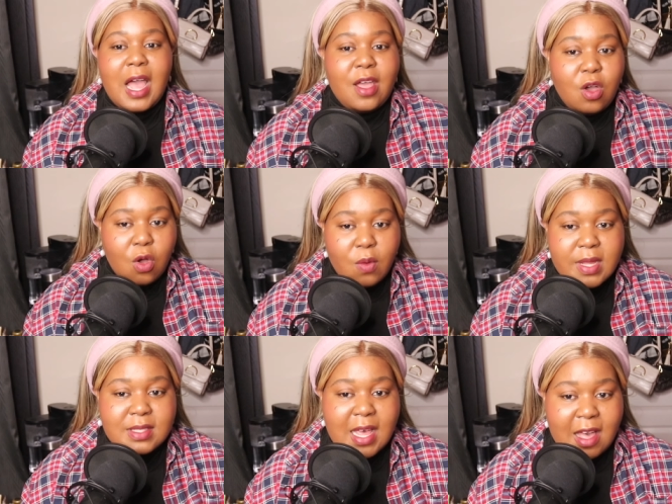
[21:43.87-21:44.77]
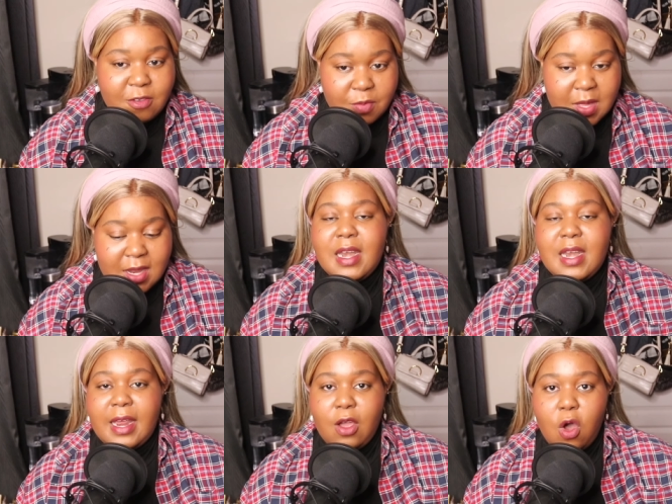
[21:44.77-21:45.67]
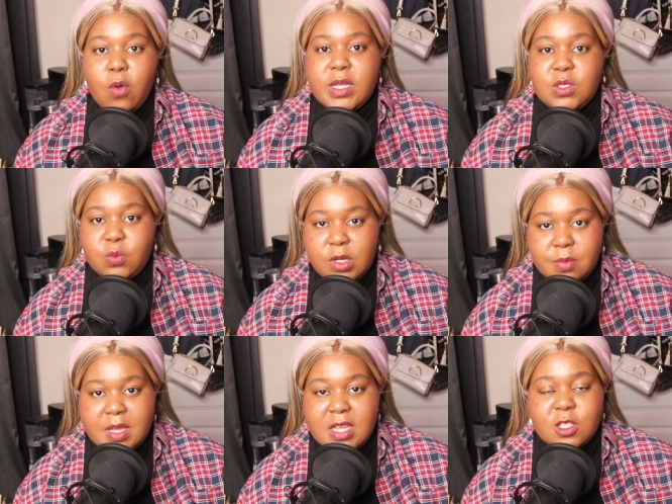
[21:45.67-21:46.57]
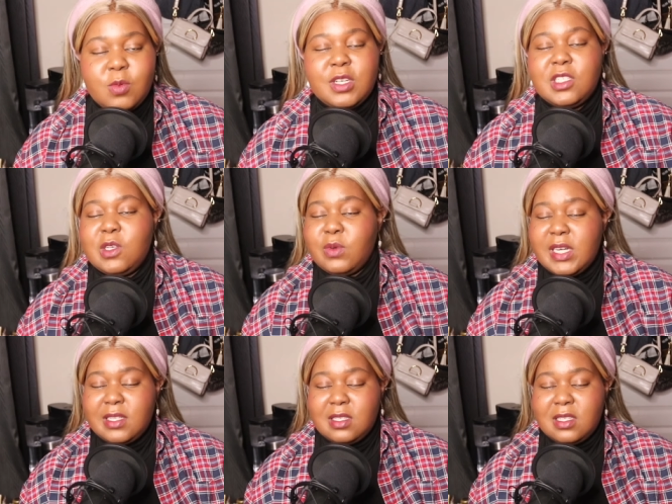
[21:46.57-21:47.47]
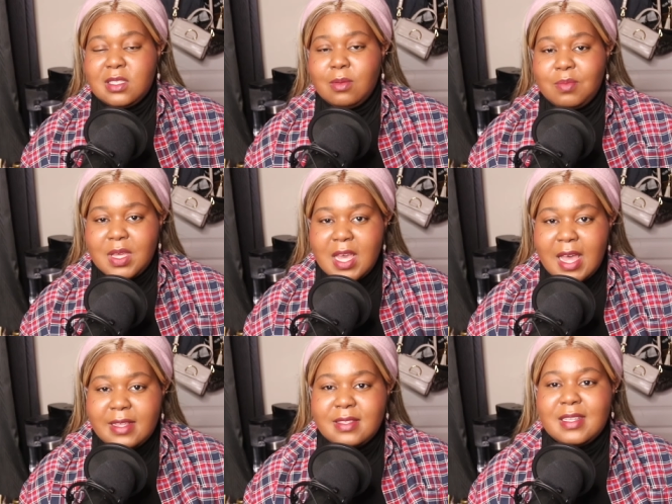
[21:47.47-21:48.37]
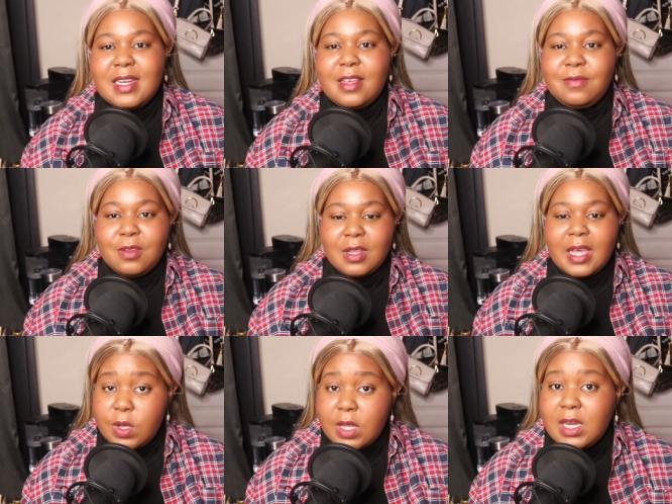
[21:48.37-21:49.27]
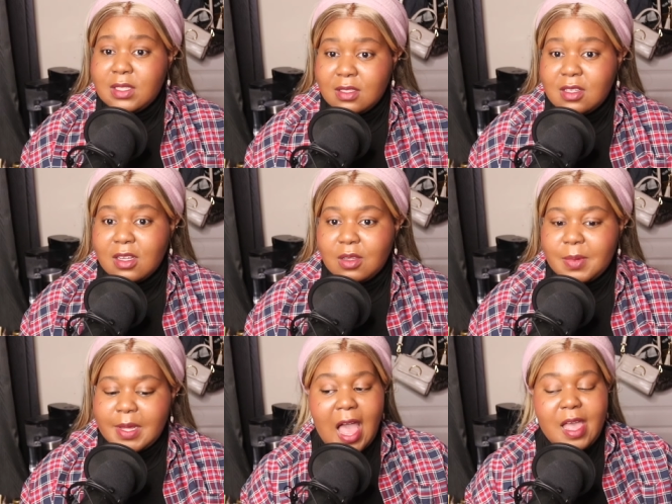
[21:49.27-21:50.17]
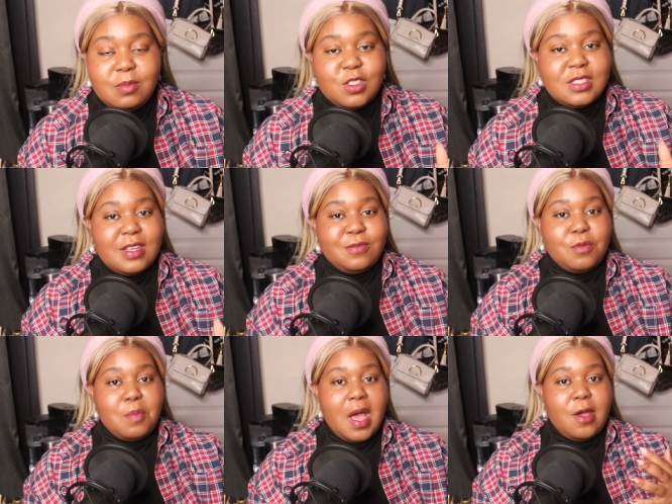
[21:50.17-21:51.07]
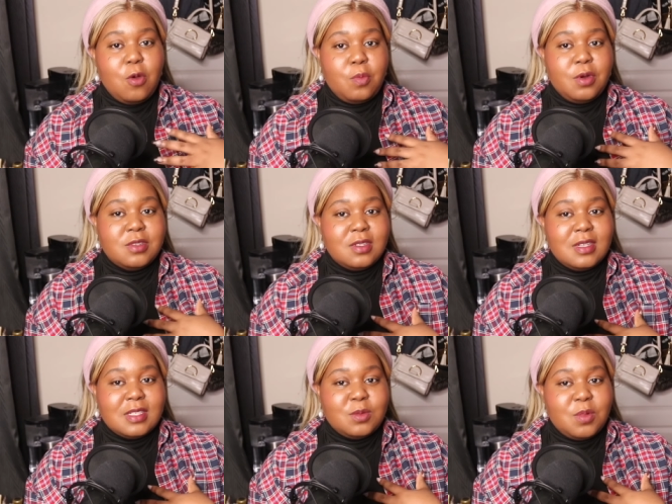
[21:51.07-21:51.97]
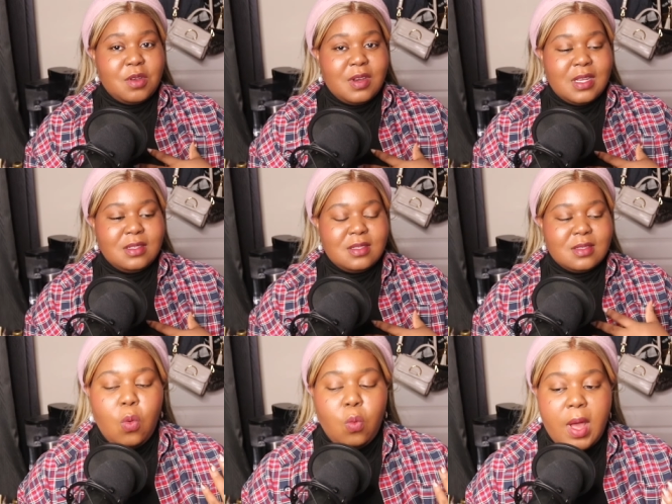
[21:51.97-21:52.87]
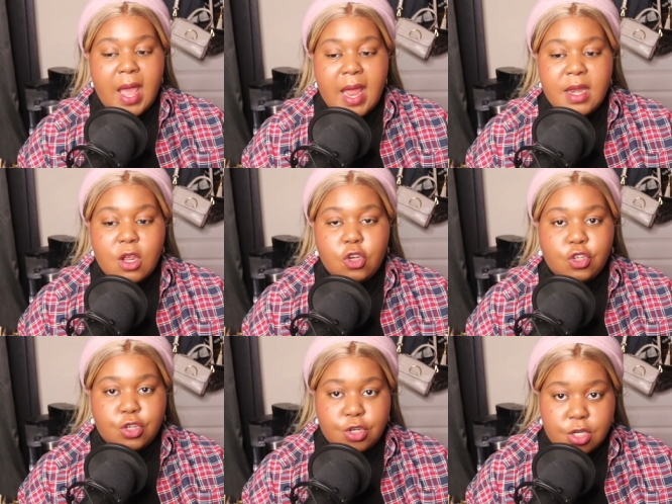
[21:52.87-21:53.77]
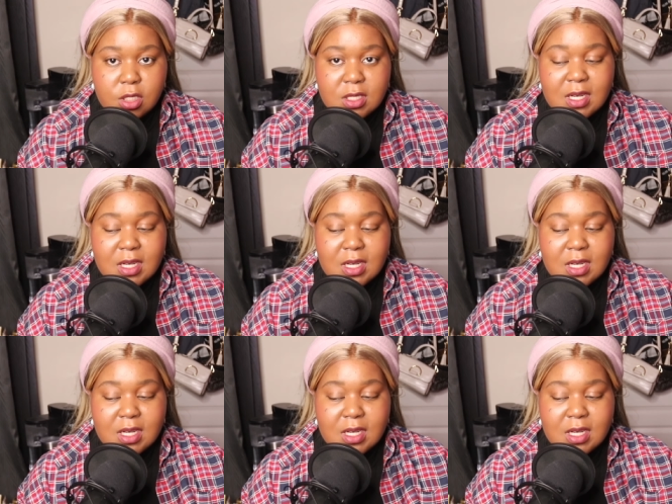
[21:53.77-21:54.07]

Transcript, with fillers: i always have been and i always will be especially when i see some bs that i feel like we need to talk about i am just saying from my own personal personal experience. When a church